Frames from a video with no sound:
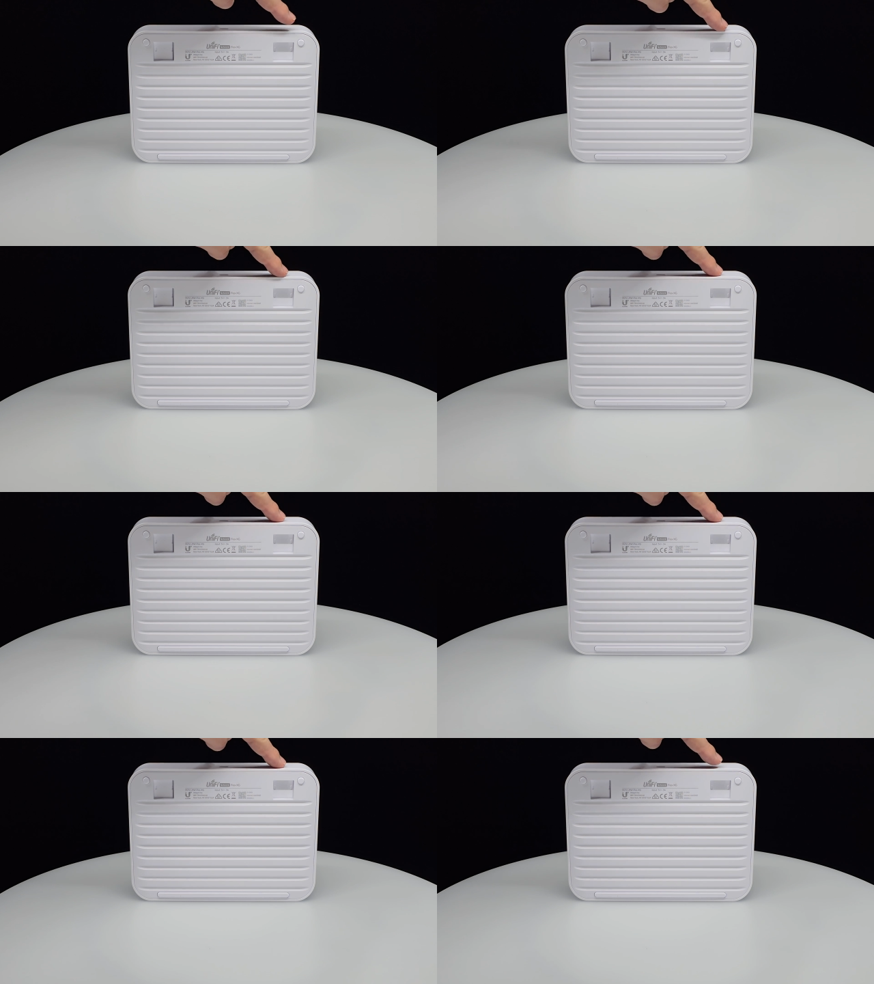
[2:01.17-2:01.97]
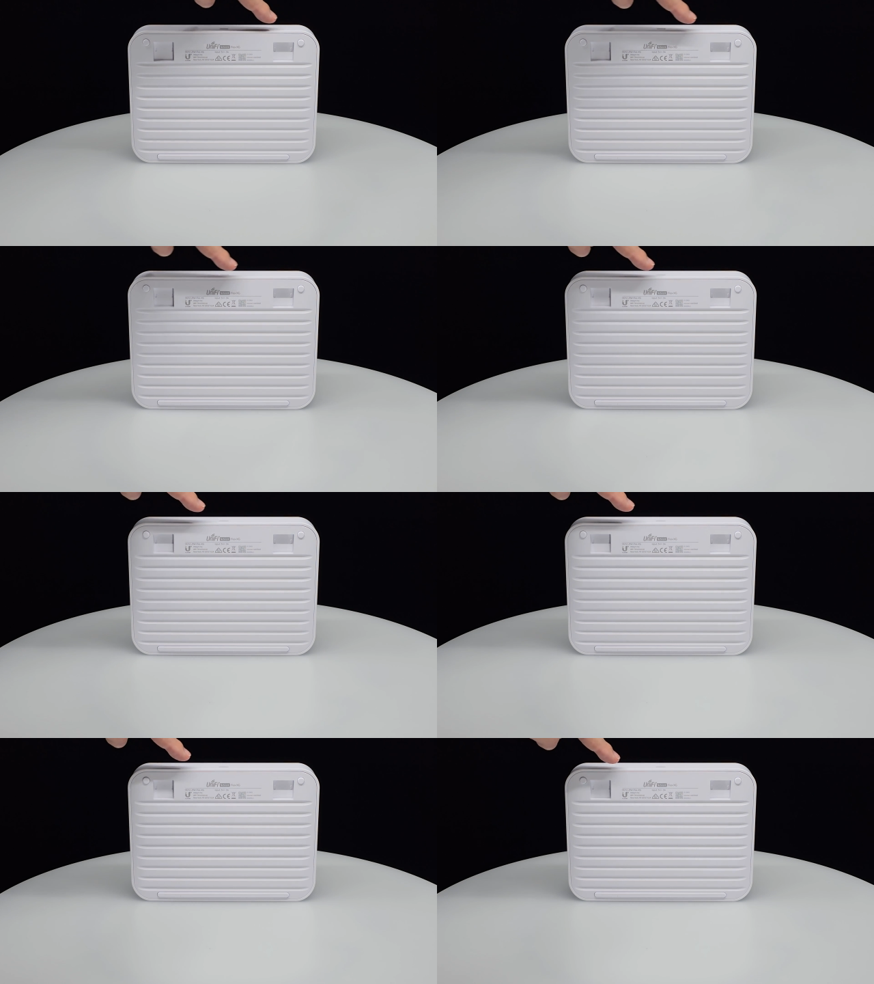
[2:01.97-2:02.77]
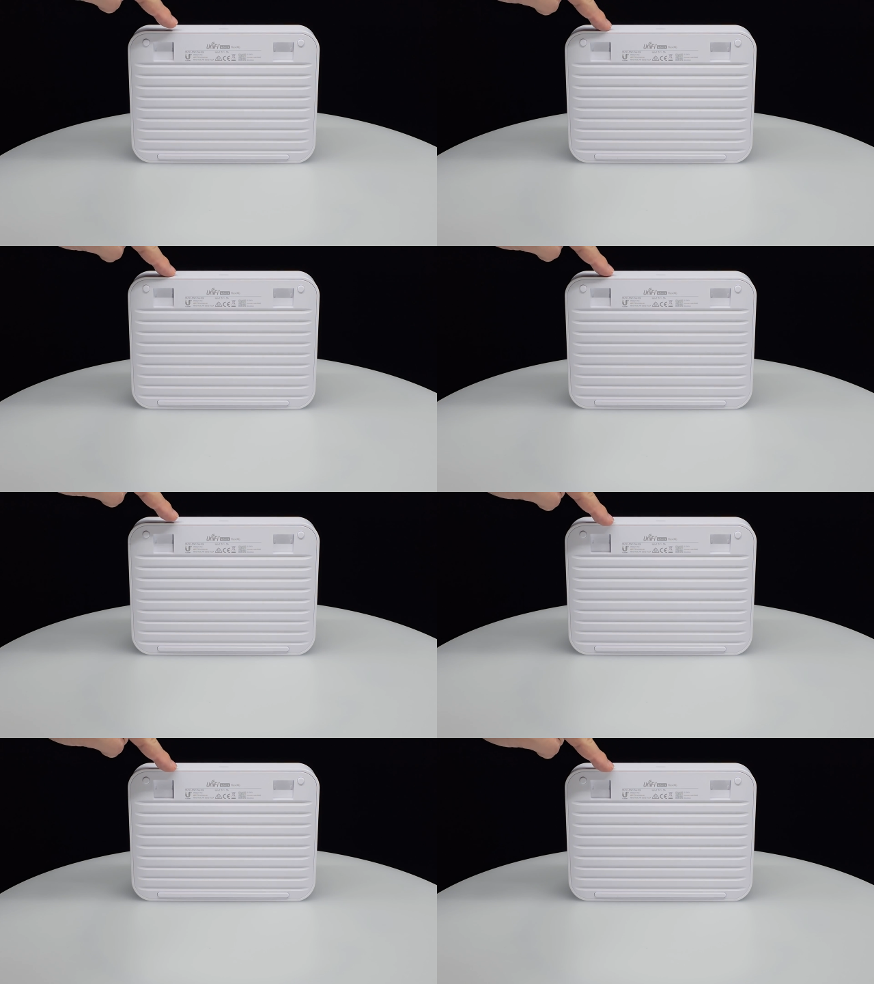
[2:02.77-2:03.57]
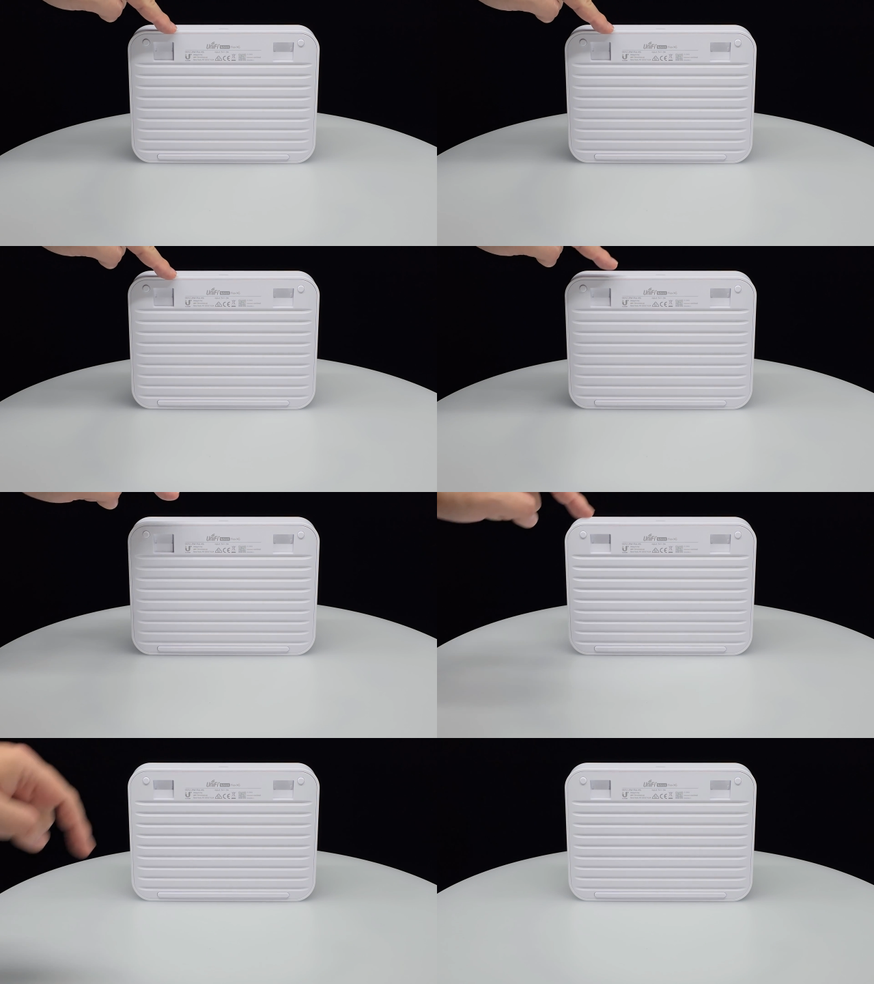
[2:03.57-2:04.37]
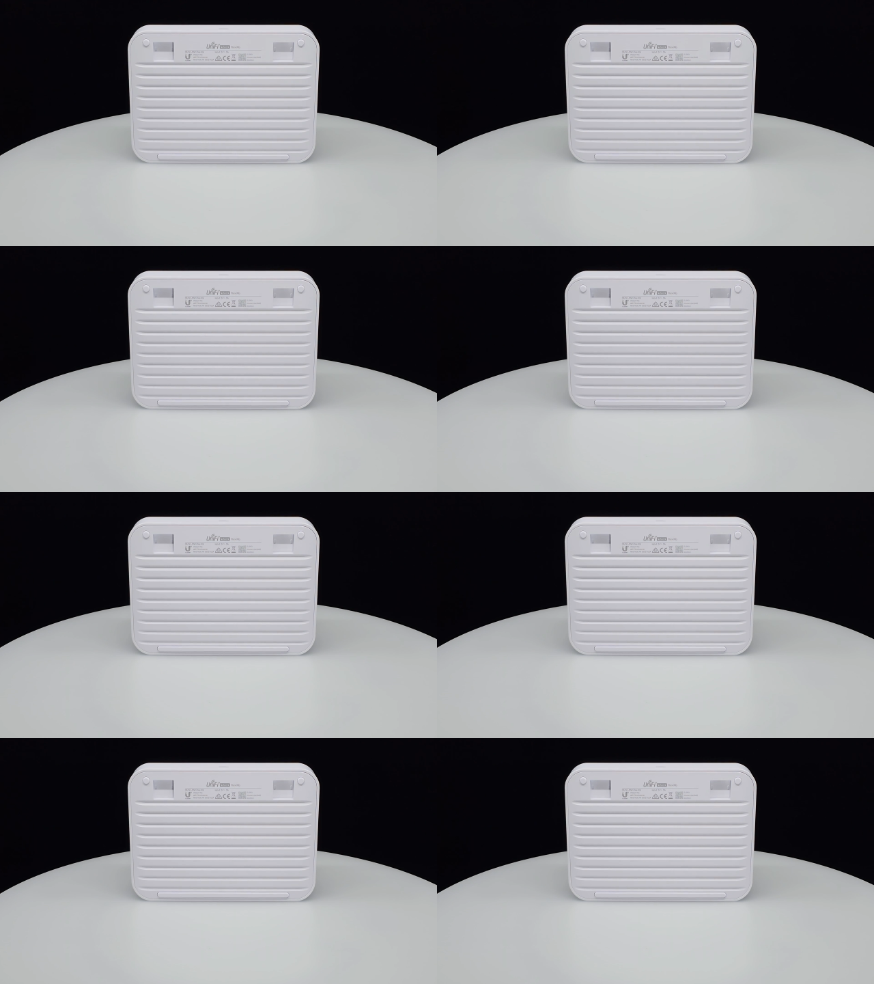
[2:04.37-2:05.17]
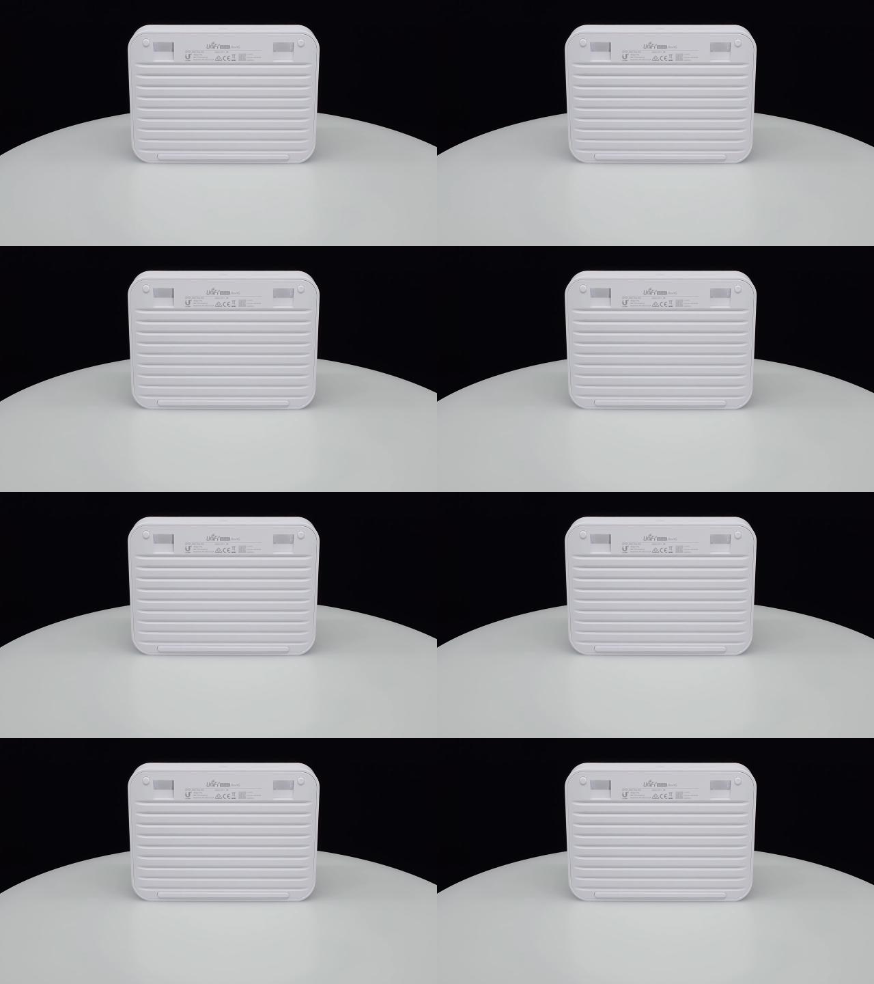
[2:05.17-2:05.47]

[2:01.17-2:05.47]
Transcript: [unreadable: no face in view]